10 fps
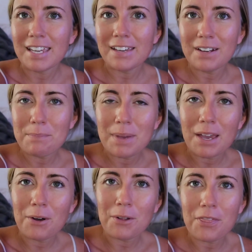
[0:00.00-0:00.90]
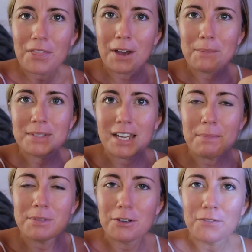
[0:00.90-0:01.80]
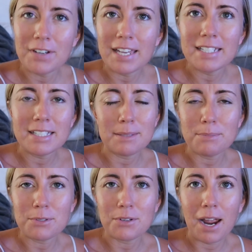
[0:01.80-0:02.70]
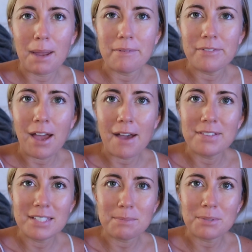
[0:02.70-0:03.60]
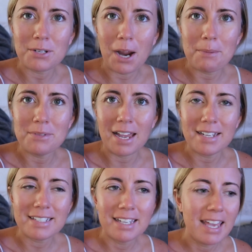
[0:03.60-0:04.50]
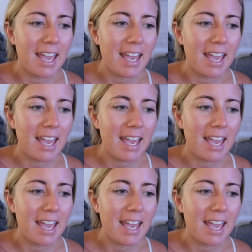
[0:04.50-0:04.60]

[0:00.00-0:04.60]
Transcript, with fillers: Give it a big old thumbs up. Don't forget to subscribe if you haven't subscribed yet.